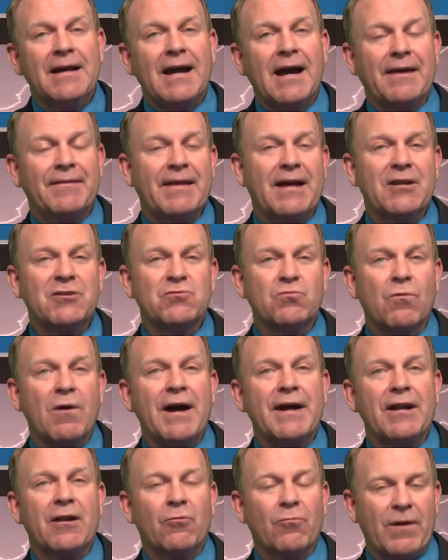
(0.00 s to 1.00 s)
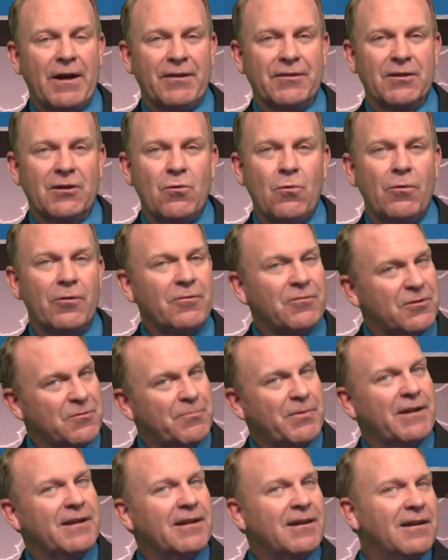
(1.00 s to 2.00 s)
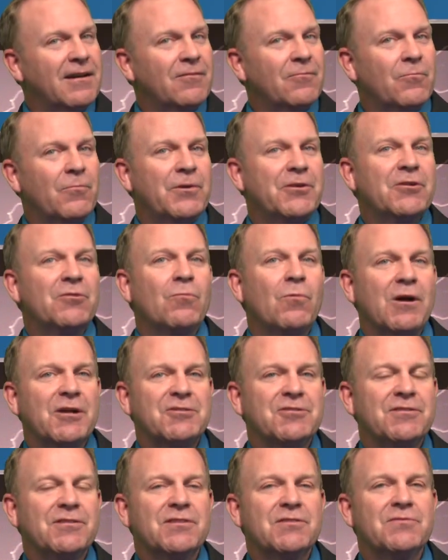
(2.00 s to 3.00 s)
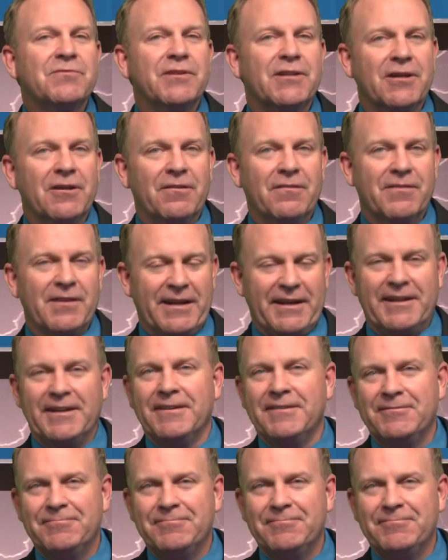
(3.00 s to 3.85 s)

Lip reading: and that is right around the corner, depending on when you're watching this video. Thank you.